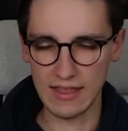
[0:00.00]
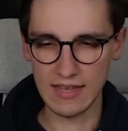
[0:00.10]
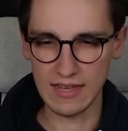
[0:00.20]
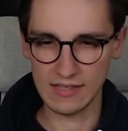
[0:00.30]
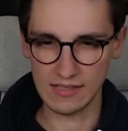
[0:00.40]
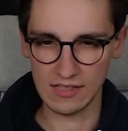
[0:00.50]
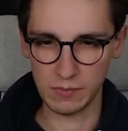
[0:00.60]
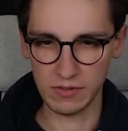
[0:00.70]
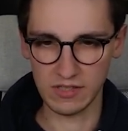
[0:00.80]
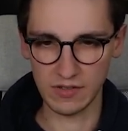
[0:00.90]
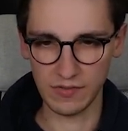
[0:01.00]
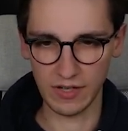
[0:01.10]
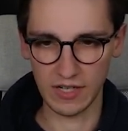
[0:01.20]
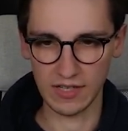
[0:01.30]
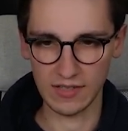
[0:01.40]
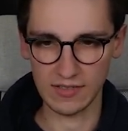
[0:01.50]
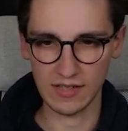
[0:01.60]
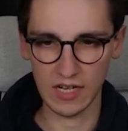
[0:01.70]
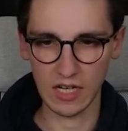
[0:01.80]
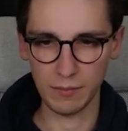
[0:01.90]
this specific
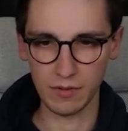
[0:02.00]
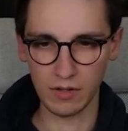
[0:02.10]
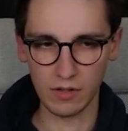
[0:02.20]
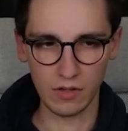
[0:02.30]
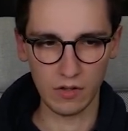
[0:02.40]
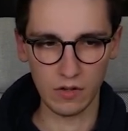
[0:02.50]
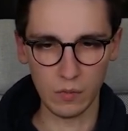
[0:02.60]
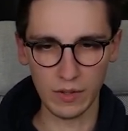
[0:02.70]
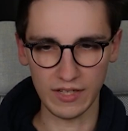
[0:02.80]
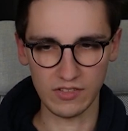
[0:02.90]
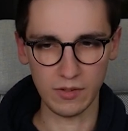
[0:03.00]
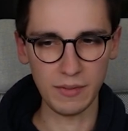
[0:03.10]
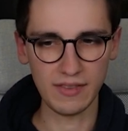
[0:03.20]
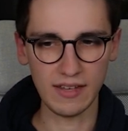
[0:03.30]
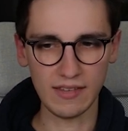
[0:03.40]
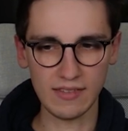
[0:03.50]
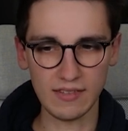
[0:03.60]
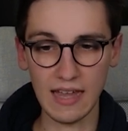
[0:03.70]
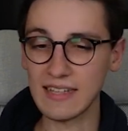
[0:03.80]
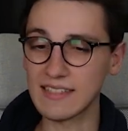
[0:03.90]
time. We can submit
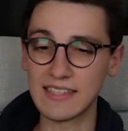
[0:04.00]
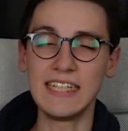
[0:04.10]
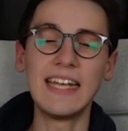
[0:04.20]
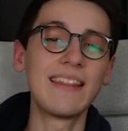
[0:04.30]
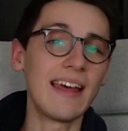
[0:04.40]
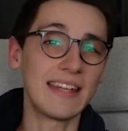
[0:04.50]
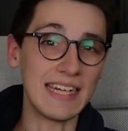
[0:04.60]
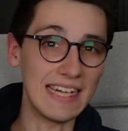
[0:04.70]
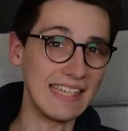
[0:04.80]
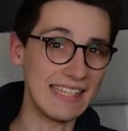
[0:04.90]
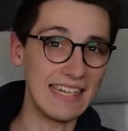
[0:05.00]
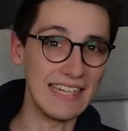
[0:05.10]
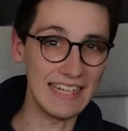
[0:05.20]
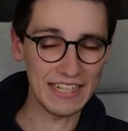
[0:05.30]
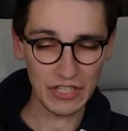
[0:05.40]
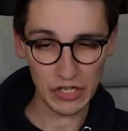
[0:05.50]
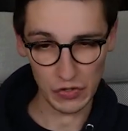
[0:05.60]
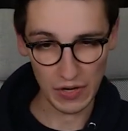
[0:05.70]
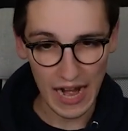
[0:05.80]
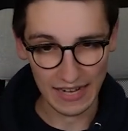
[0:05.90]
that and see that that is indeed
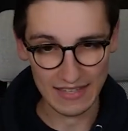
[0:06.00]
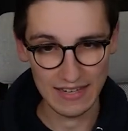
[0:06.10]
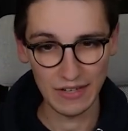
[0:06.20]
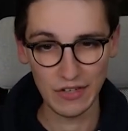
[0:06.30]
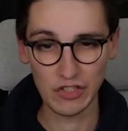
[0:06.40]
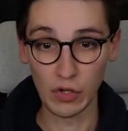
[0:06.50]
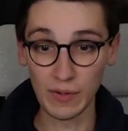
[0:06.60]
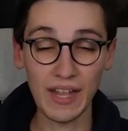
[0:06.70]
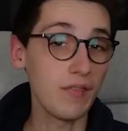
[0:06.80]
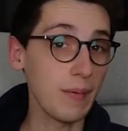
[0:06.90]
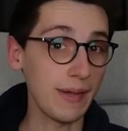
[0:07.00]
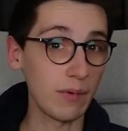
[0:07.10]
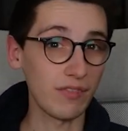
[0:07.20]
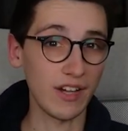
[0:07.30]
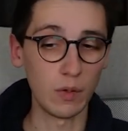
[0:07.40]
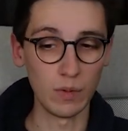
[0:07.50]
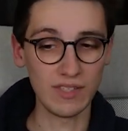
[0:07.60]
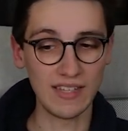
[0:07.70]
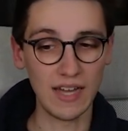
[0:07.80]
correct. So that VPN file was